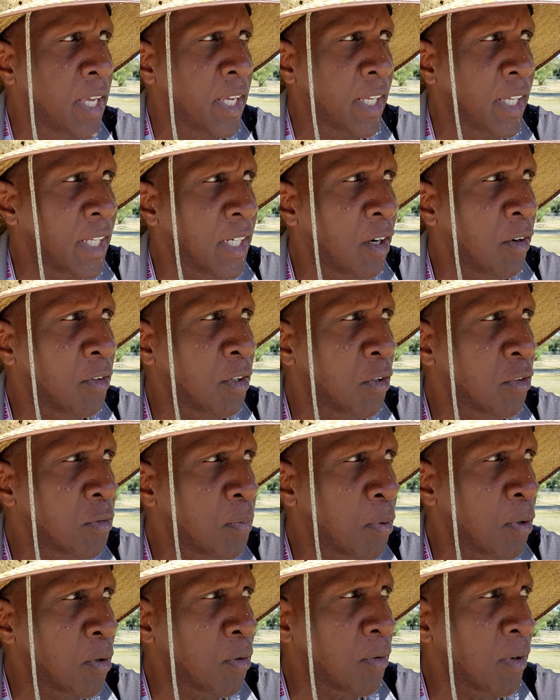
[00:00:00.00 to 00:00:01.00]
Get on those
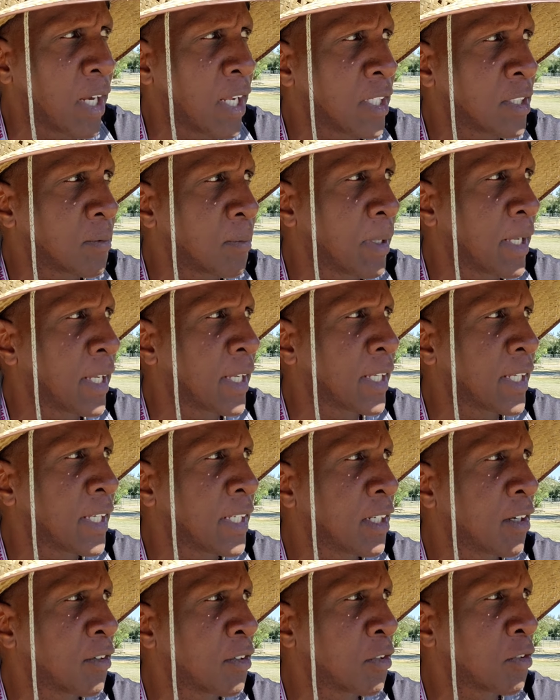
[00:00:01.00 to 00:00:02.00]
programs, man.
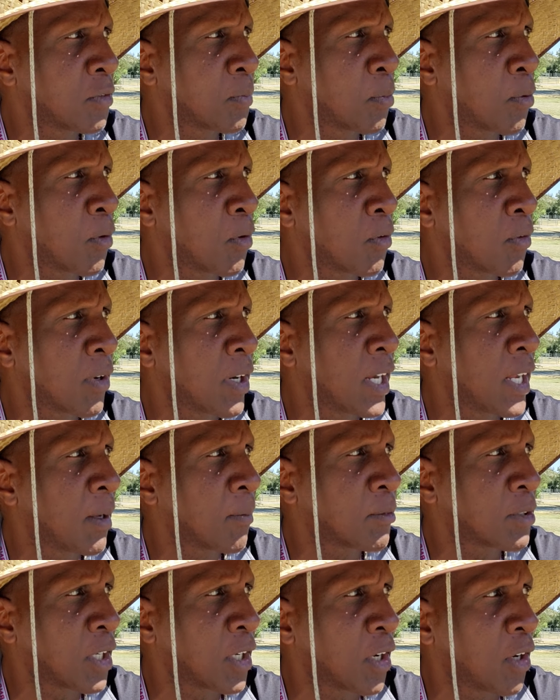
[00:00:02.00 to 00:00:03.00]
Get on those
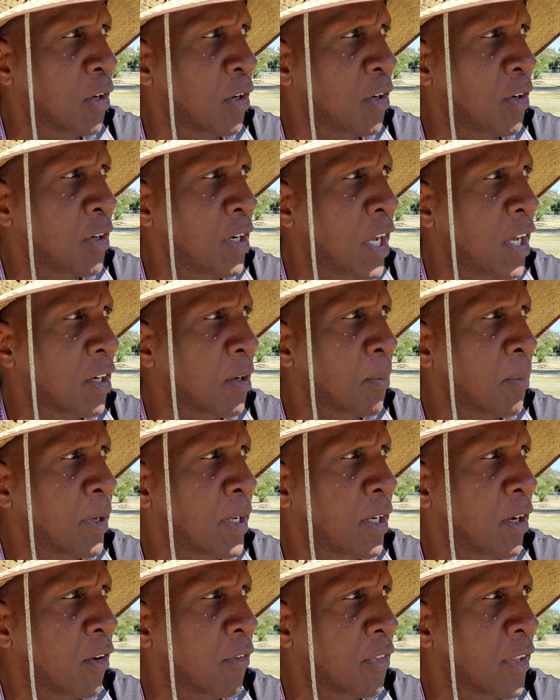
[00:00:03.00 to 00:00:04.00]
programs. Learn how to
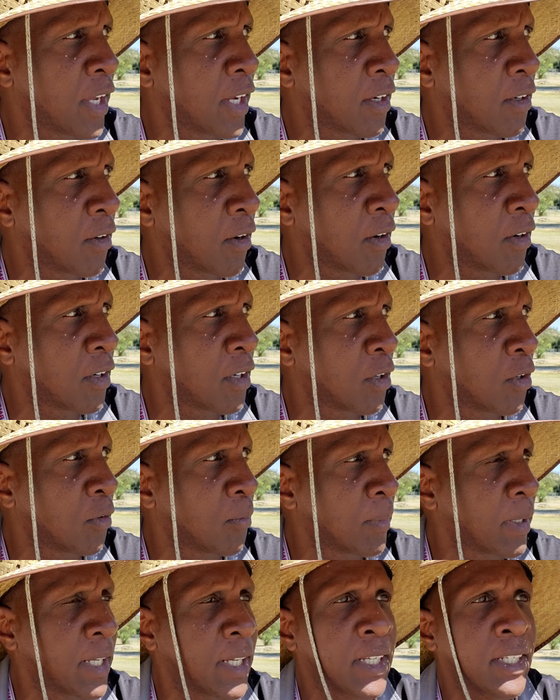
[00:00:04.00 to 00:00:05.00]
pay off that car
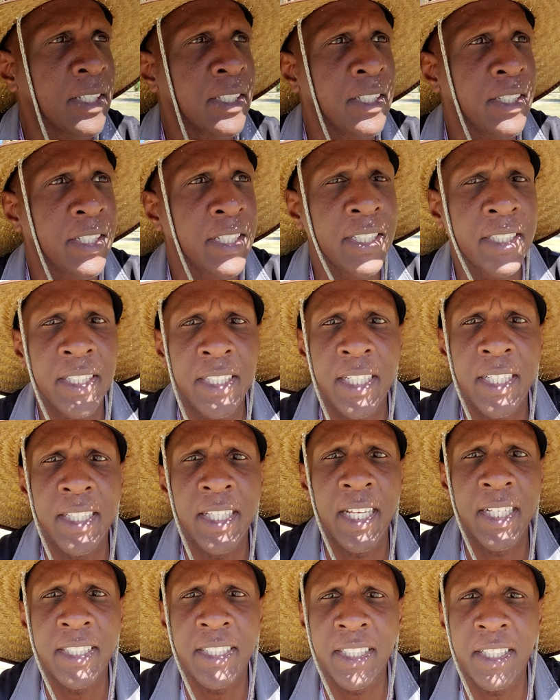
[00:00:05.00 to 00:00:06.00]
loan, man. You need to get
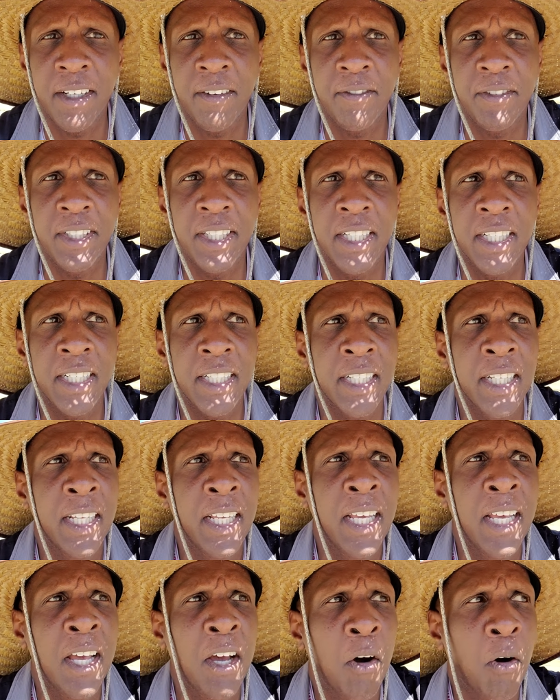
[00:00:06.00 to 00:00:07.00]
that stuff done.
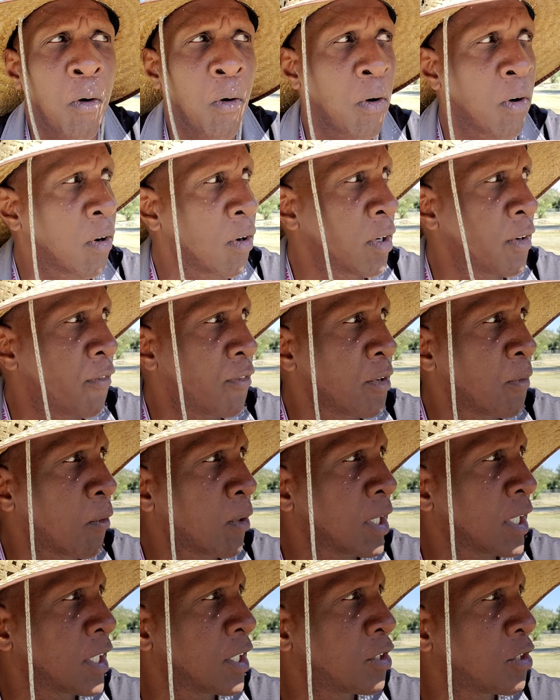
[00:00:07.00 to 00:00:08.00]
Or if you
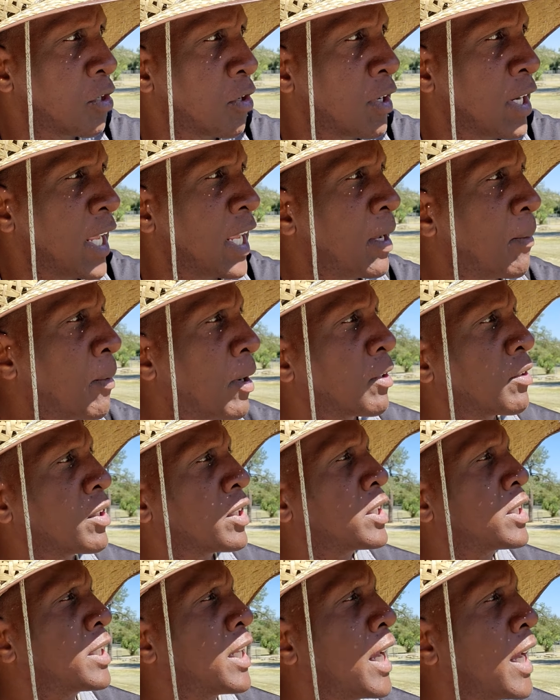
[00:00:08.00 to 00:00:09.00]
want to get your name out the
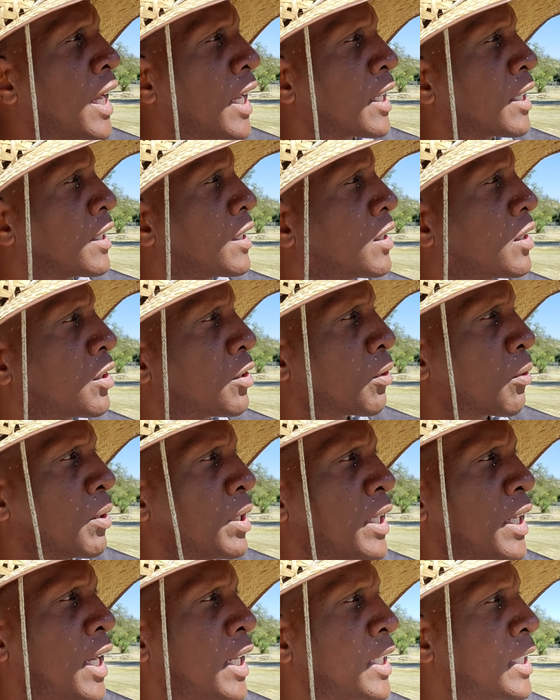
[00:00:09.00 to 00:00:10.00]
stack,
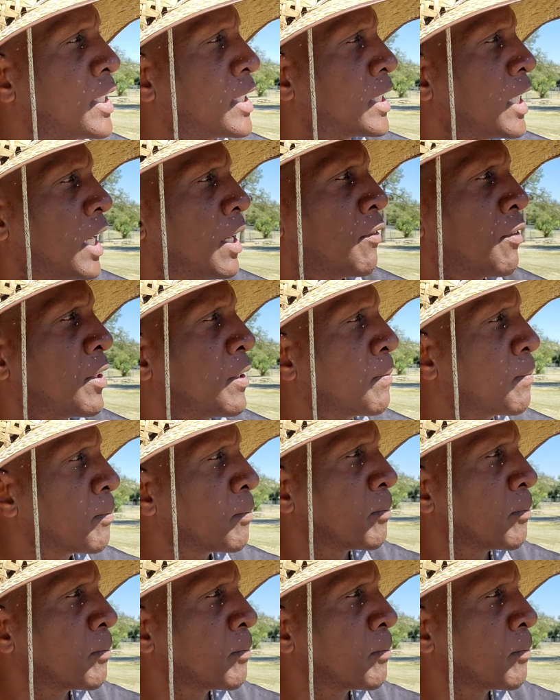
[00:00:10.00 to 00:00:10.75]
three ninety-seven.